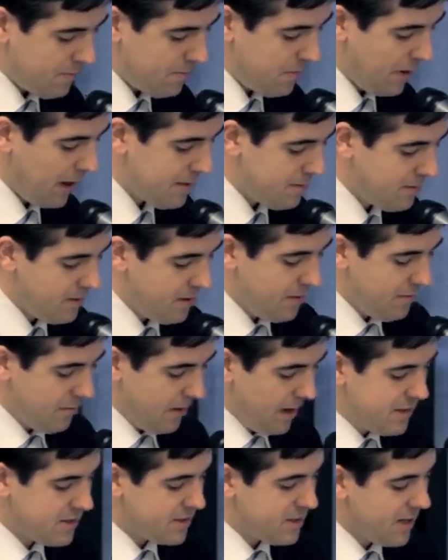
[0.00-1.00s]
But
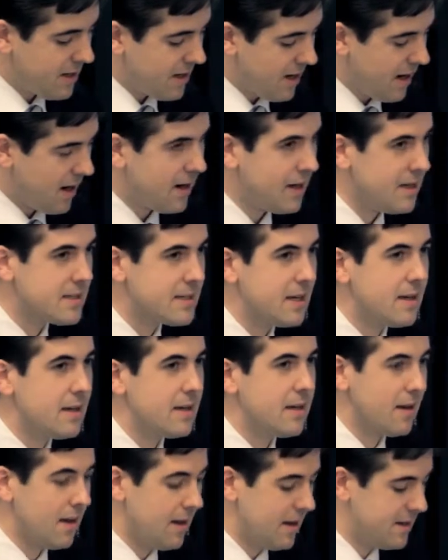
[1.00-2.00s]
as Jed Carney said
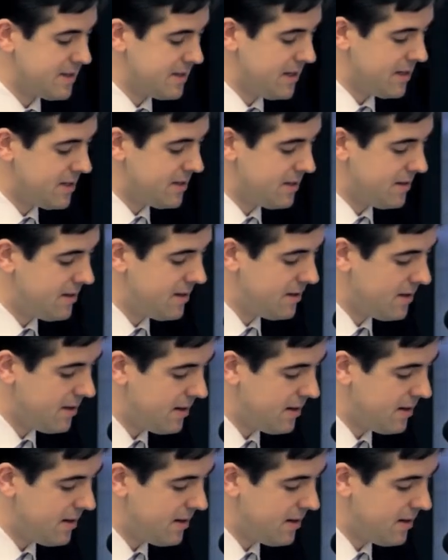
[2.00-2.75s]
in the last session,